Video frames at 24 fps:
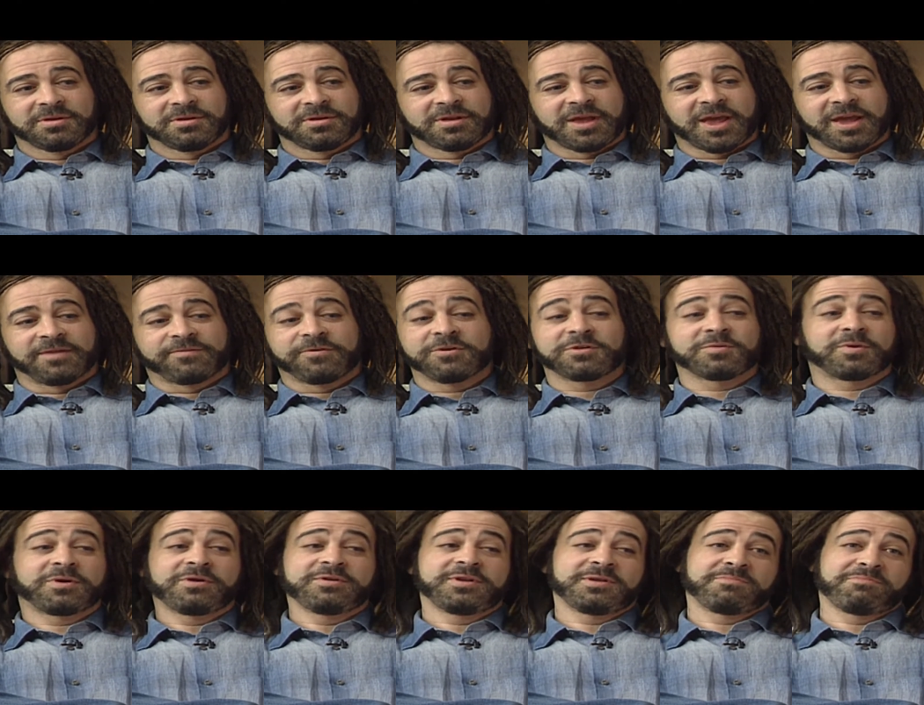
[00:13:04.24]
And if you're the
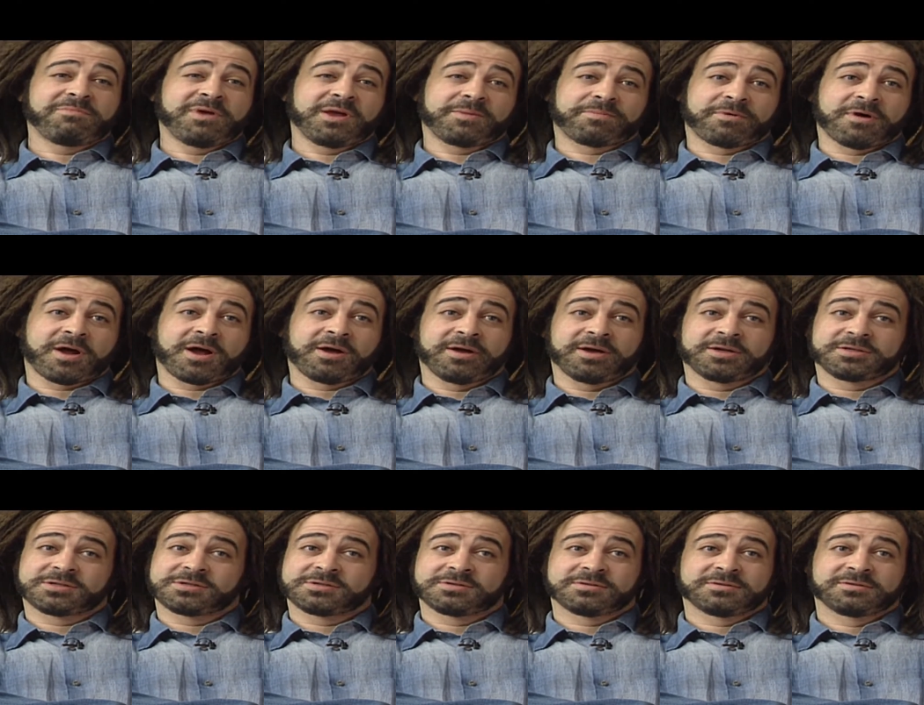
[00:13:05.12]
one who didn't make
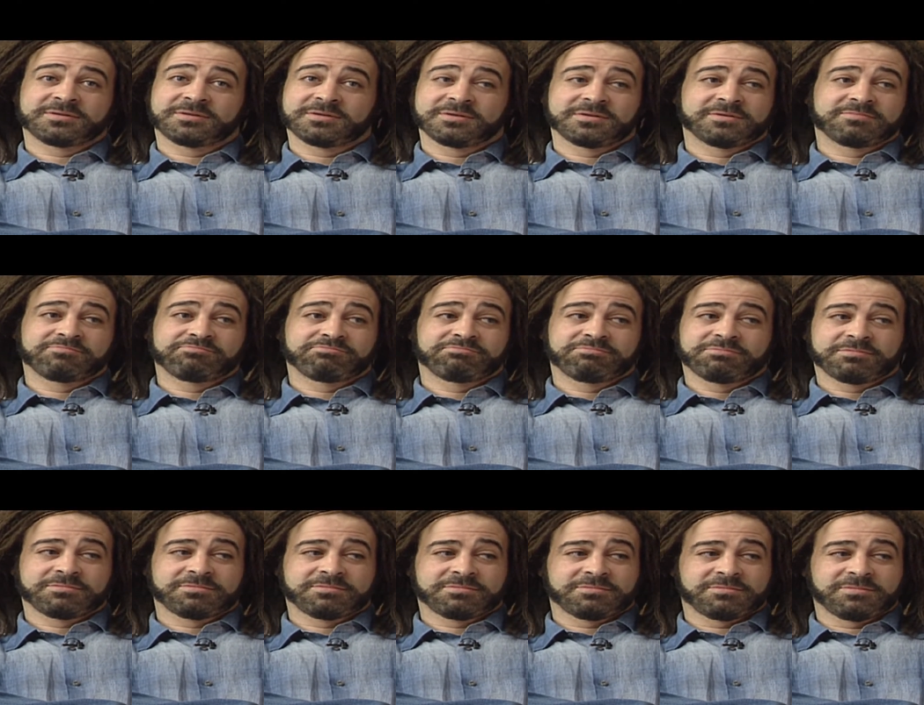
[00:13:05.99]
progress,
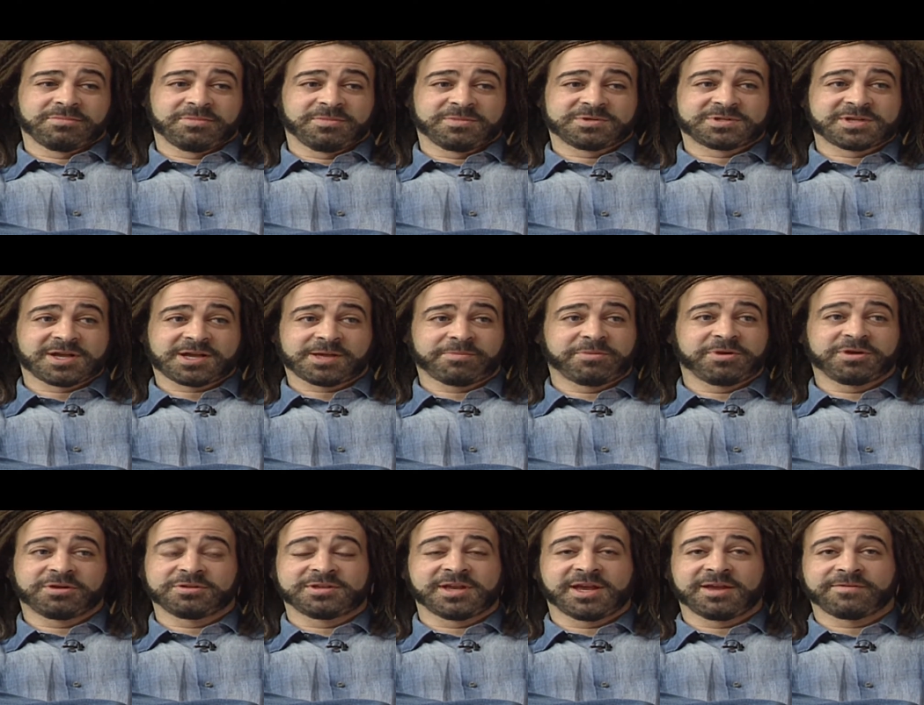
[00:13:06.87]
it's not going to be a
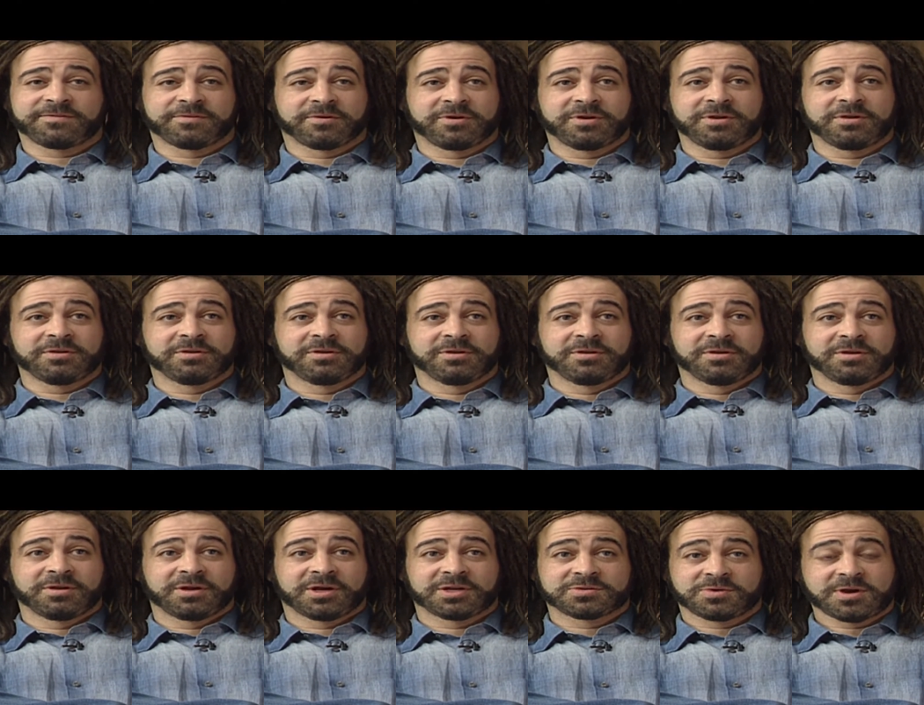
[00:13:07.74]
good day for you,
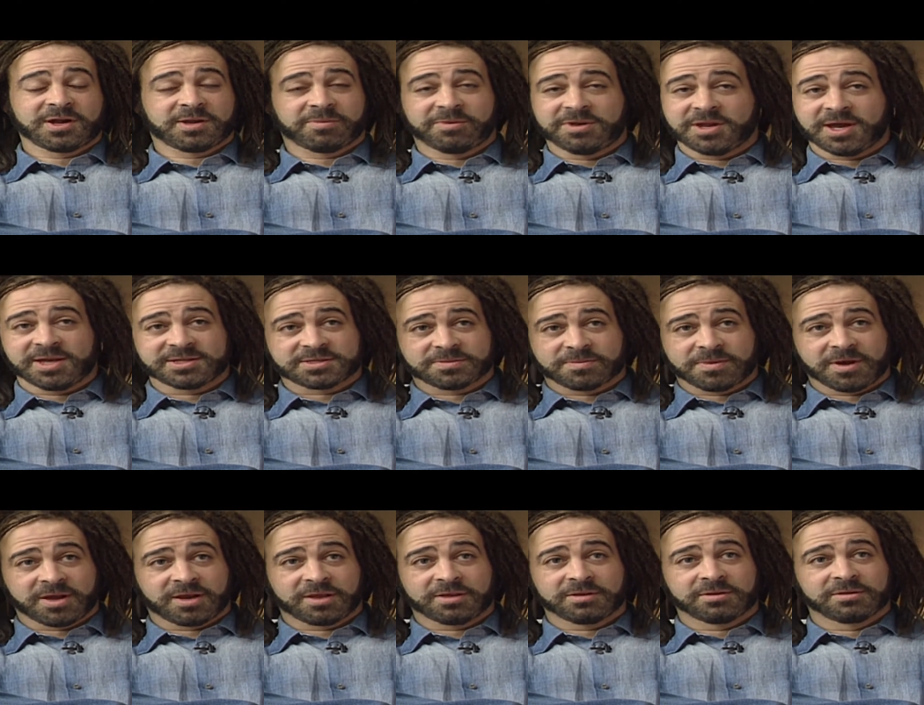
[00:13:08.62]
because we're not going to be nice
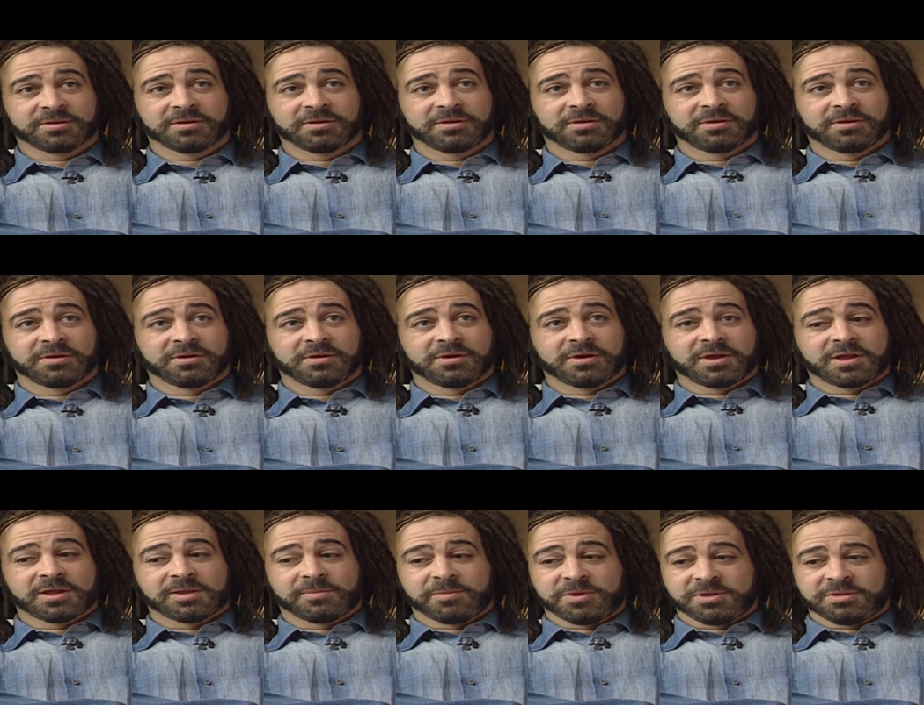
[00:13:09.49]
about it.
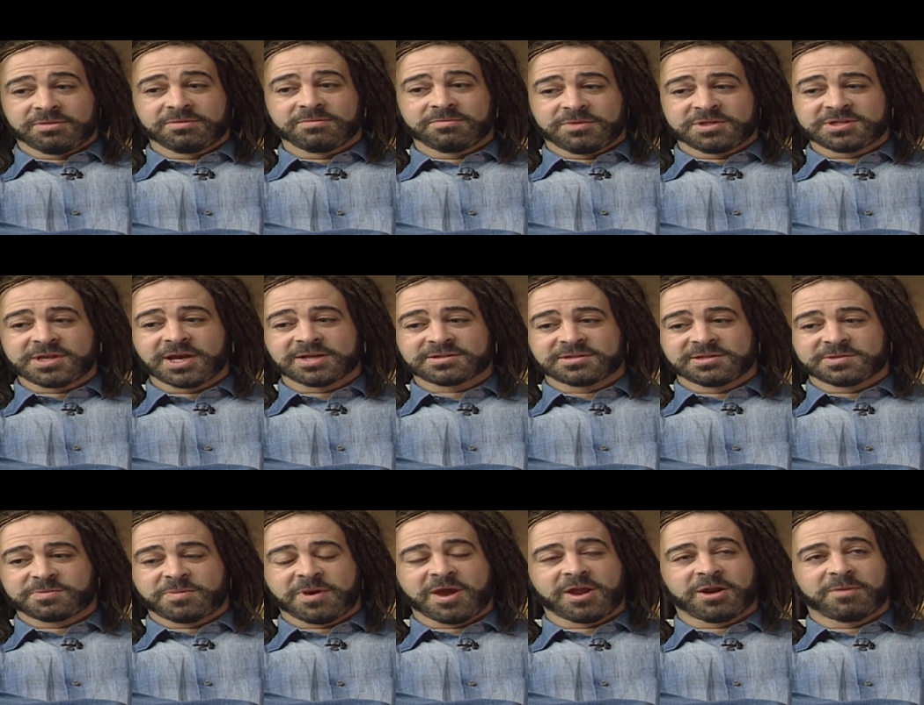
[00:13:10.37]
I mean, these guys in
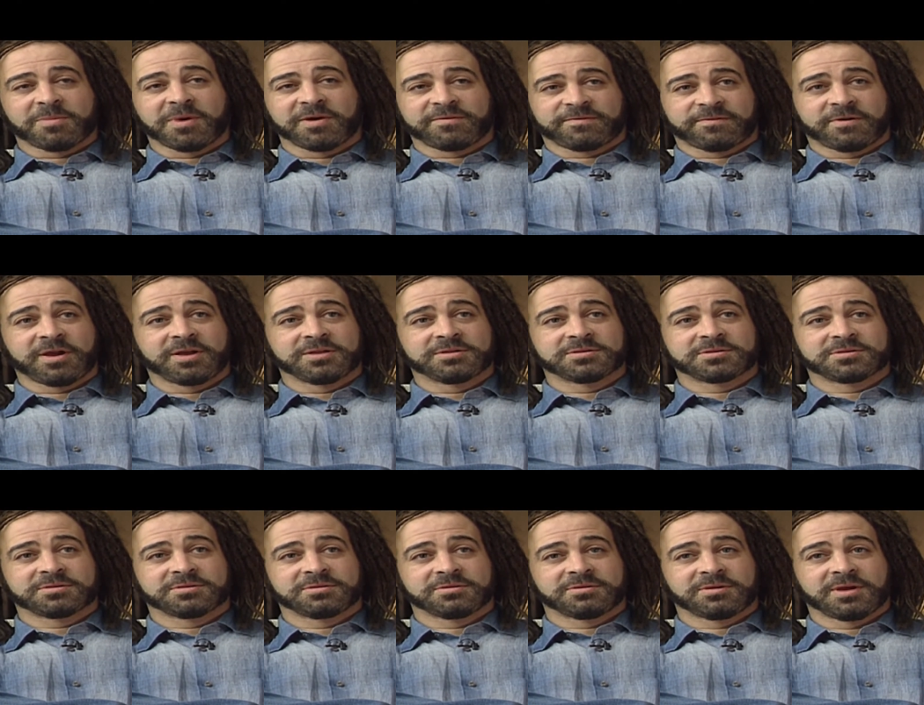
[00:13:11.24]
this band are my
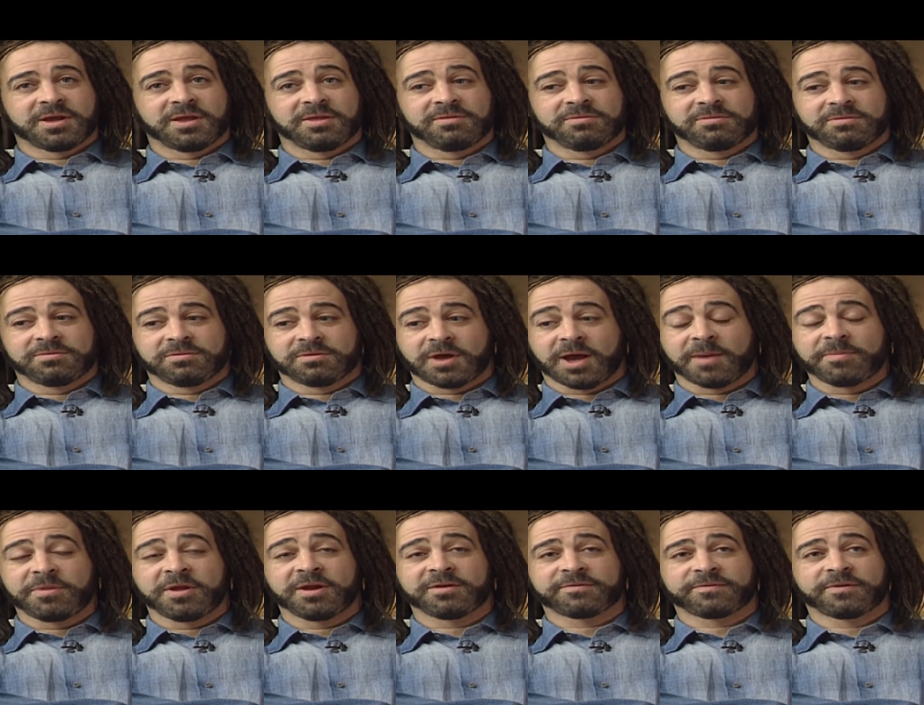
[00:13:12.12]
friends, and
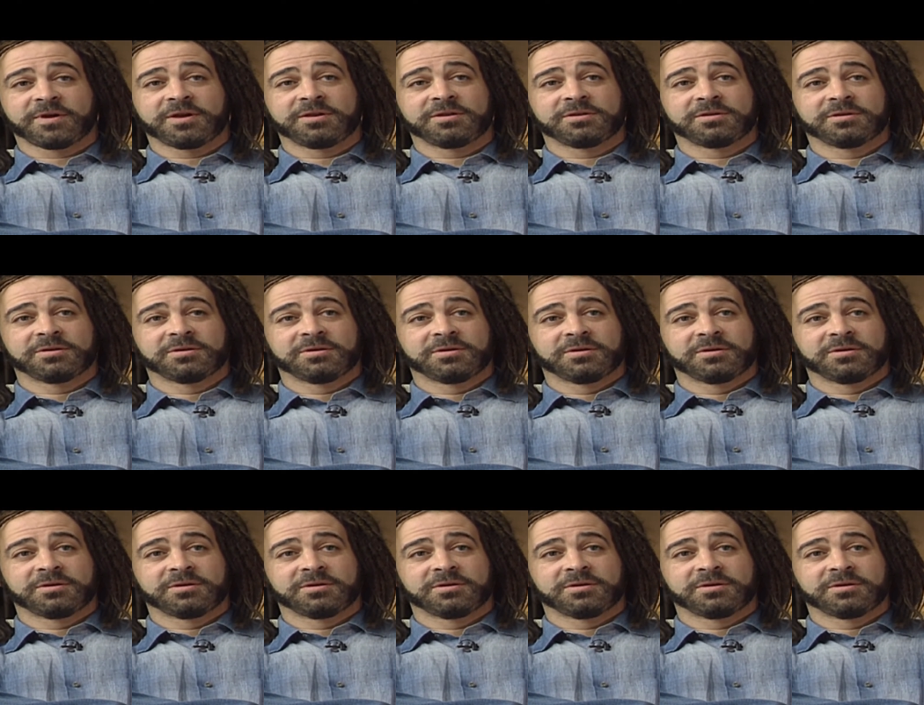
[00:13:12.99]
I'm their friend.